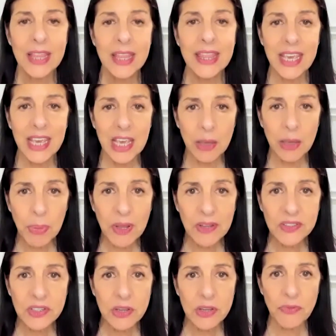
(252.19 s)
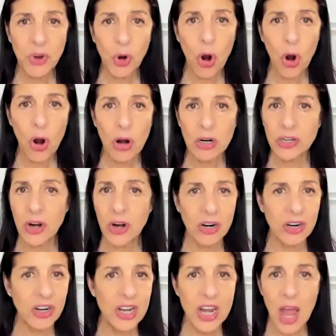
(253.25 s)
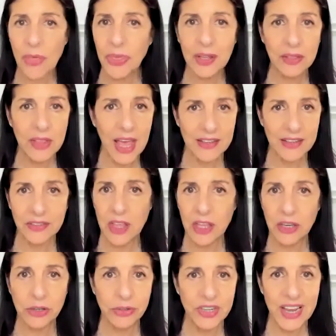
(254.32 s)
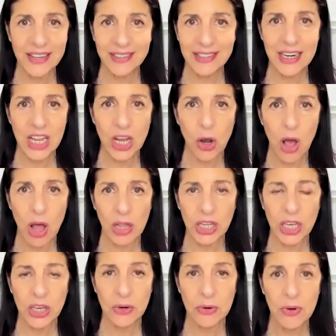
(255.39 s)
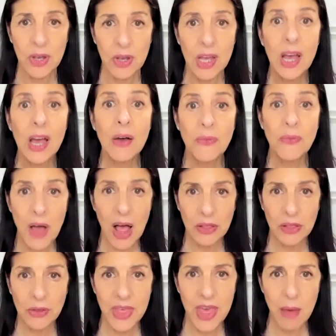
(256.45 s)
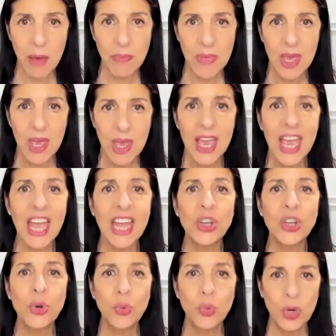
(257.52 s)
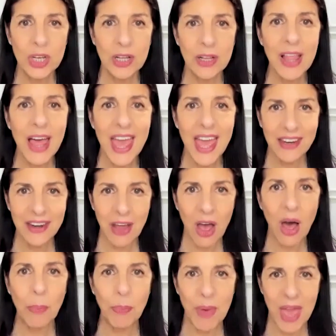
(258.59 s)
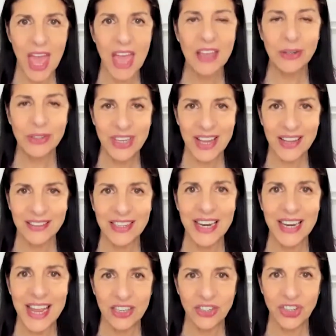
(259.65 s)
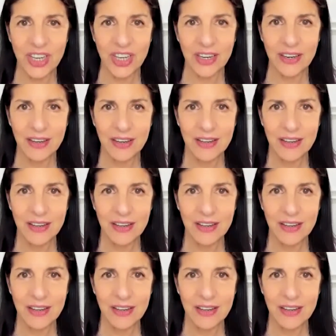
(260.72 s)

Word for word: The impulses of your heart are nothing less than your destiny calling you. Follow them and you will end up at your destination.